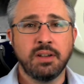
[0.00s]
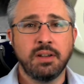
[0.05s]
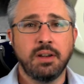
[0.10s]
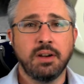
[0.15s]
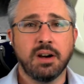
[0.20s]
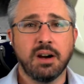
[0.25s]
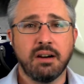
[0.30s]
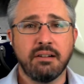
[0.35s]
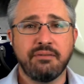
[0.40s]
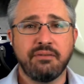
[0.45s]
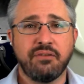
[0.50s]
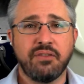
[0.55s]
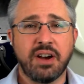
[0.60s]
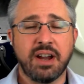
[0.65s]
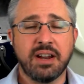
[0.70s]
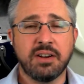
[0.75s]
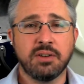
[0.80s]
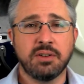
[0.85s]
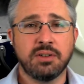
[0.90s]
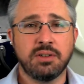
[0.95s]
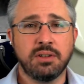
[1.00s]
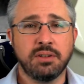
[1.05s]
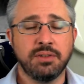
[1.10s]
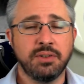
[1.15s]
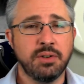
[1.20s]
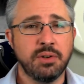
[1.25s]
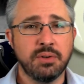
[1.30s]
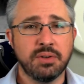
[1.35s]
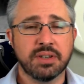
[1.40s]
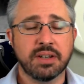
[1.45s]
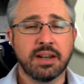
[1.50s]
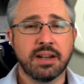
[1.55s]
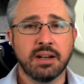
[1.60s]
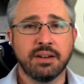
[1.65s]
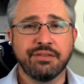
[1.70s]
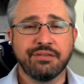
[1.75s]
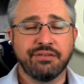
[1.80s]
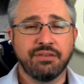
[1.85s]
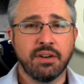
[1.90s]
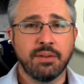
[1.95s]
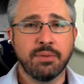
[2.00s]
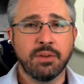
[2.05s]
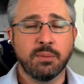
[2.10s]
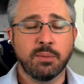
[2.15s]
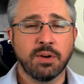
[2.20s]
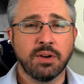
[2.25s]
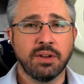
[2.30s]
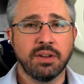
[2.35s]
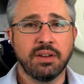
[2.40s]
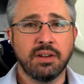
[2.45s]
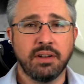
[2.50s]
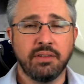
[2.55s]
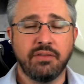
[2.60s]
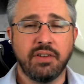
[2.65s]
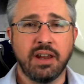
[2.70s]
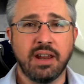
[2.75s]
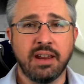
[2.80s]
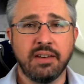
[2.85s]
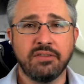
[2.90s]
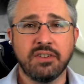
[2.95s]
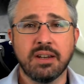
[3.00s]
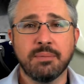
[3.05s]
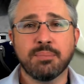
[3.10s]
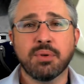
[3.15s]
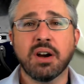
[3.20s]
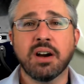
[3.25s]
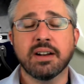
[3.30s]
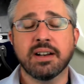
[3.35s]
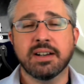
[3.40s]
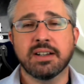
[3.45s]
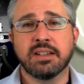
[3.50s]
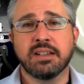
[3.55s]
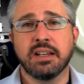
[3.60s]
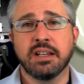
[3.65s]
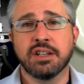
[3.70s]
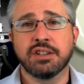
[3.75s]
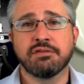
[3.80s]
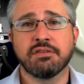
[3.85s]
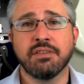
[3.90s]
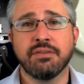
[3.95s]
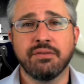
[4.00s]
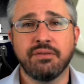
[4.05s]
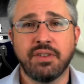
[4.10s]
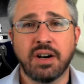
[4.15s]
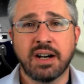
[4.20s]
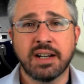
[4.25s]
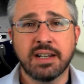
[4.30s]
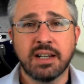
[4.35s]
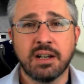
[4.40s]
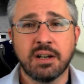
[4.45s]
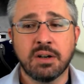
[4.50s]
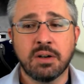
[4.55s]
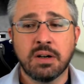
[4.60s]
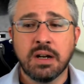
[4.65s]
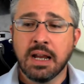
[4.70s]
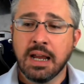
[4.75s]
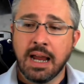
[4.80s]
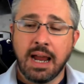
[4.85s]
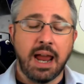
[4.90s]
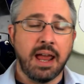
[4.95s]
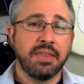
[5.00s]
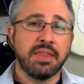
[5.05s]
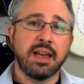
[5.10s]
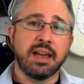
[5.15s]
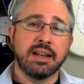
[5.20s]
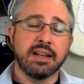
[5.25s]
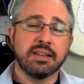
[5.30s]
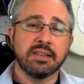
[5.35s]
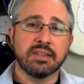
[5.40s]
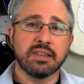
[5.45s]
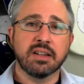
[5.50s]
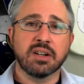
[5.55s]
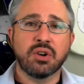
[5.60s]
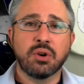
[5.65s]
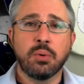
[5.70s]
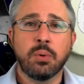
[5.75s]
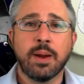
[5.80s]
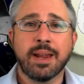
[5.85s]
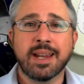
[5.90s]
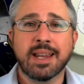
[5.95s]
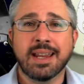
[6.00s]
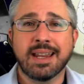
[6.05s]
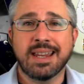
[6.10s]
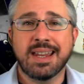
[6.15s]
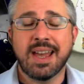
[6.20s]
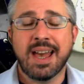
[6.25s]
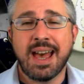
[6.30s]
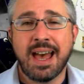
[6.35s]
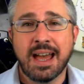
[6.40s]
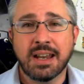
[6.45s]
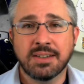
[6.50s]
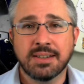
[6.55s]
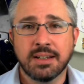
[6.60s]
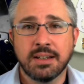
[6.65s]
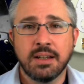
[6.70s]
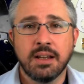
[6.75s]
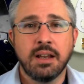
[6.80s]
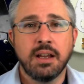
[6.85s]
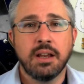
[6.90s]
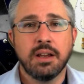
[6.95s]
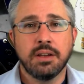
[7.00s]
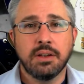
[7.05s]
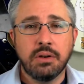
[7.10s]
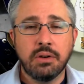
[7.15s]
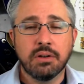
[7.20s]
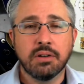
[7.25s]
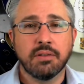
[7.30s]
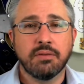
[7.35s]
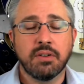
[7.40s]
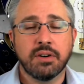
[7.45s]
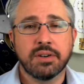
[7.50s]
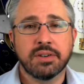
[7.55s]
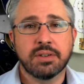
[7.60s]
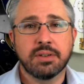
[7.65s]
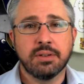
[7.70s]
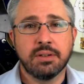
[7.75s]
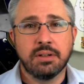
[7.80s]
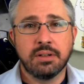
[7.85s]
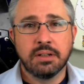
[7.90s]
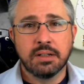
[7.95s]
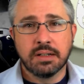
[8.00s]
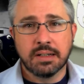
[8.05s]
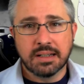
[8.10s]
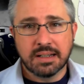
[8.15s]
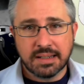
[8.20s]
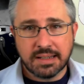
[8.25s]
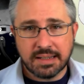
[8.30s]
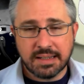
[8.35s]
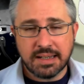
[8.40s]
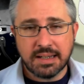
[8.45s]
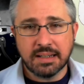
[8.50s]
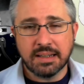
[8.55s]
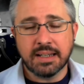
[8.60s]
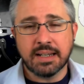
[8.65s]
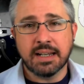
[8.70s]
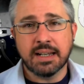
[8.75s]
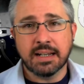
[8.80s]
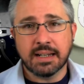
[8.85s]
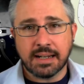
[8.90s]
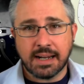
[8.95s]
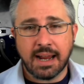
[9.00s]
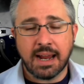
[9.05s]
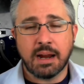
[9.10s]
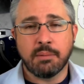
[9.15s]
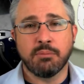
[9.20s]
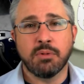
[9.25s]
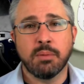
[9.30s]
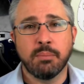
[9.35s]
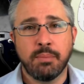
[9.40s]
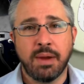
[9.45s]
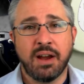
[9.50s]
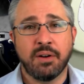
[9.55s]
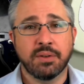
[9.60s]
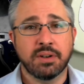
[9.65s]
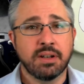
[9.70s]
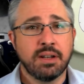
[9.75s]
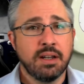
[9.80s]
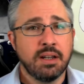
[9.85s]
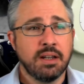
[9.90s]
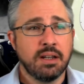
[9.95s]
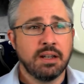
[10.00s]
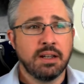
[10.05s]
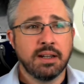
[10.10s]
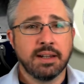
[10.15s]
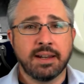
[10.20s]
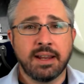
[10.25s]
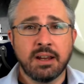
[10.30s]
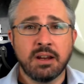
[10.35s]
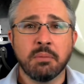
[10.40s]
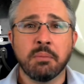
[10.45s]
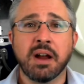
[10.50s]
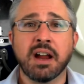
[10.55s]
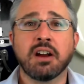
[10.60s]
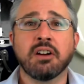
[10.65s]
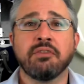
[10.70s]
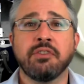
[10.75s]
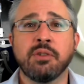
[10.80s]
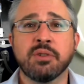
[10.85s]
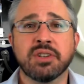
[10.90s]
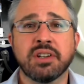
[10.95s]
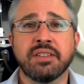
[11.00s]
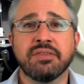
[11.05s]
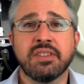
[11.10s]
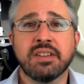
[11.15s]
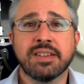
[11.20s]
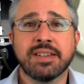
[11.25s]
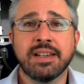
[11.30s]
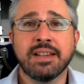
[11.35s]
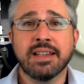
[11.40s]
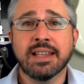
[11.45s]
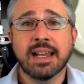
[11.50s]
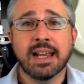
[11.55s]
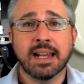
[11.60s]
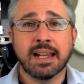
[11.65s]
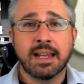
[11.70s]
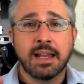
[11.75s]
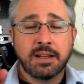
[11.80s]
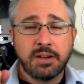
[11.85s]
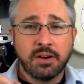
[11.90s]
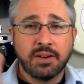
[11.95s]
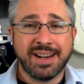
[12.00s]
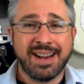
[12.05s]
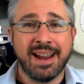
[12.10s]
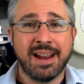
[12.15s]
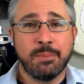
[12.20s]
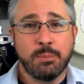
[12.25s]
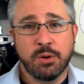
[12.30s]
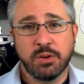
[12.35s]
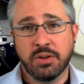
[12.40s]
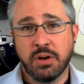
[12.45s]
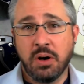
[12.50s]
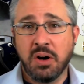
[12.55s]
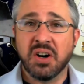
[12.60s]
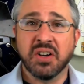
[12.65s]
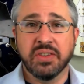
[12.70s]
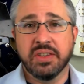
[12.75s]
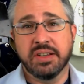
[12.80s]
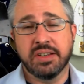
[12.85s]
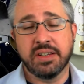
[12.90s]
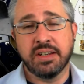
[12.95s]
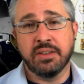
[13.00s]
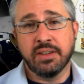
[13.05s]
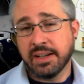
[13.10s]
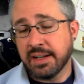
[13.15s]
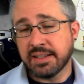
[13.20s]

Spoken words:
Our final news item from the world of AV products is from Vaddio, and that is the QuickCat Universal Ceiling Camera Mount. Get your microphones off the ceiling, get your cameras on the ceiling.